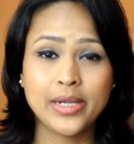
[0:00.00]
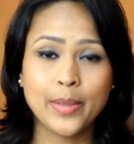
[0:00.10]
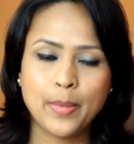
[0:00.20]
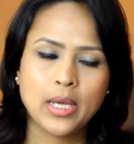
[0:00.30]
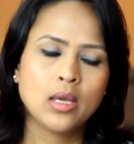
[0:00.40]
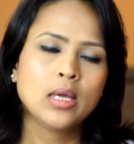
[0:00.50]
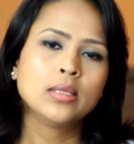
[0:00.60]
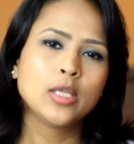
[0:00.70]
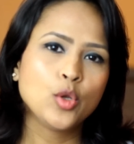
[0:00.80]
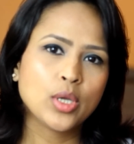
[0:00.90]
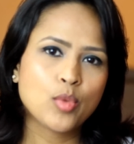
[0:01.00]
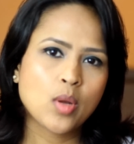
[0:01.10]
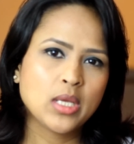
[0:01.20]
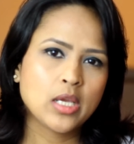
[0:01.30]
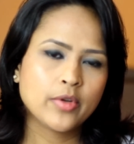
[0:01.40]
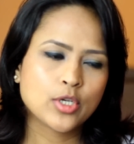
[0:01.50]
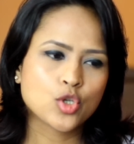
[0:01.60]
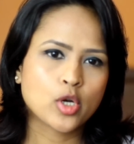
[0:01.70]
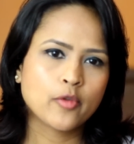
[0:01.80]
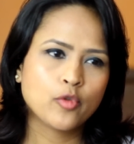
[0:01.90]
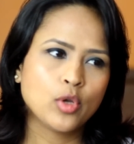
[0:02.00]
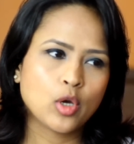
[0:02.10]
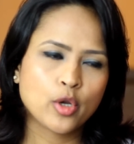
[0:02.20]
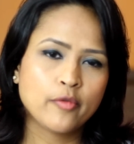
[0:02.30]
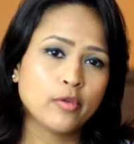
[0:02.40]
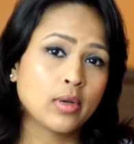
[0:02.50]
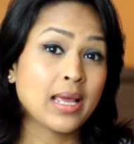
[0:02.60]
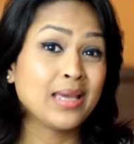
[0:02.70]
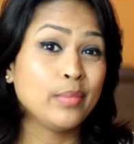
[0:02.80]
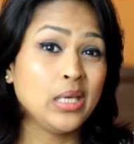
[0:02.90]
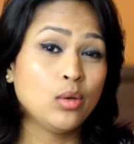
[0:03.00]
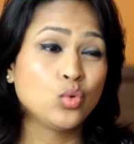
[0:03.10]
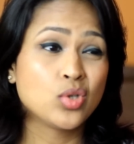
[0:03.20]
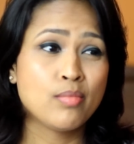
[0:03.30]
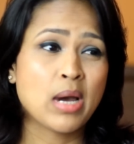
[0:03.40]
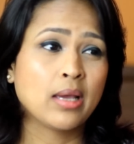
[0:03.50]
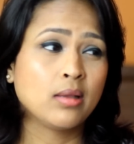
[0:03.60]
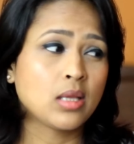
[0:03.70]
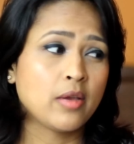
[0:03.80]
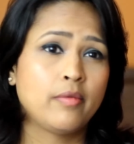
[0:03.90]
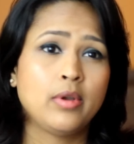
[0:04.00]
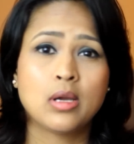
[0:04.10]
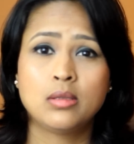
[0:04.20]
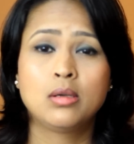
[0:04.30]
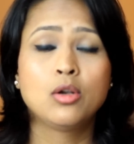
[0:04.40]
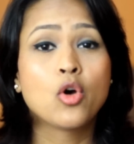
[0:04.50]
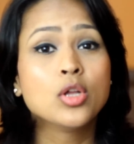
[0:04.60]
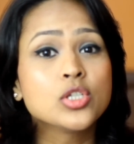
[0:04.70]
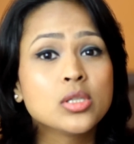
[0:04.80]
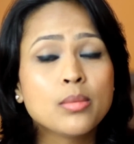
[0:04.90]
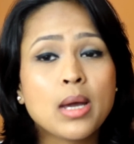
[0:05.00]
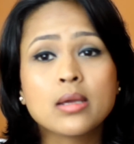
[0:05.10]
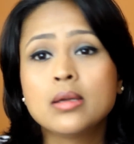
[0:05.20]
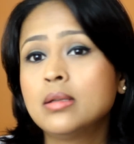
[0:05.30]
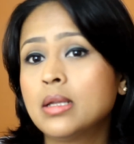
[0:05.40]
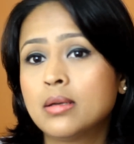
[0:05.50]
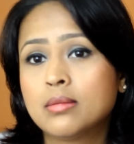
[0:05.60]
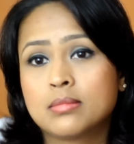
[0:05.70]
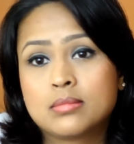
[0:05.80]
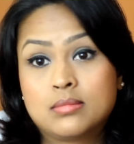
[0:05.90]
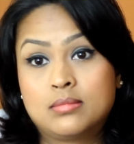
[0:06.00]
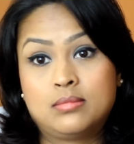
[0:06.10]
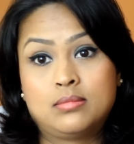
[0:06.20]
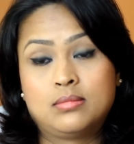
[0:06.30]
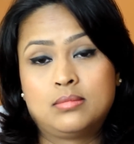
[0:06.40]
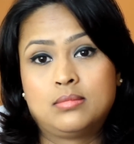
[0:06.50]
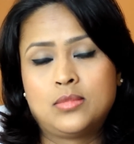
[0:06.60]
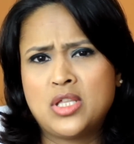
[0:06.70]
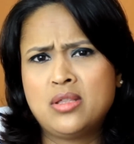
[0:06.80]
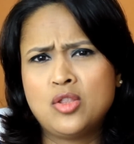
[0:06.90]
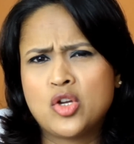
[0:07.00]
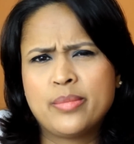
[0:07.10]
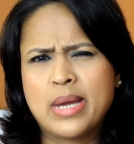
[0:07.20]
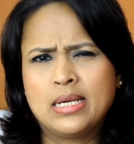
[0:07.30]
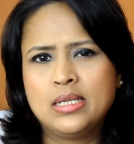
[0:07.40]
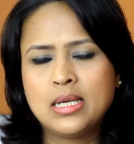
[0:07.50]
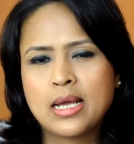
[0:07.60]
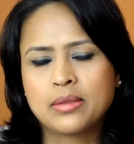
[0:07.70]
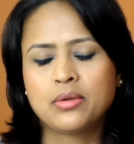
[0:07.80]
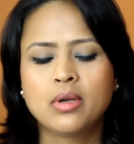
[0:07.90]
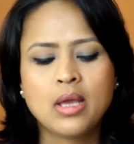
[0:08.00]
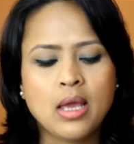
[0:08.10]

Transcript: tip, then you can probably give it a shot. If you are like me, who just buys every other launch in the market, then this is not a bad deal either.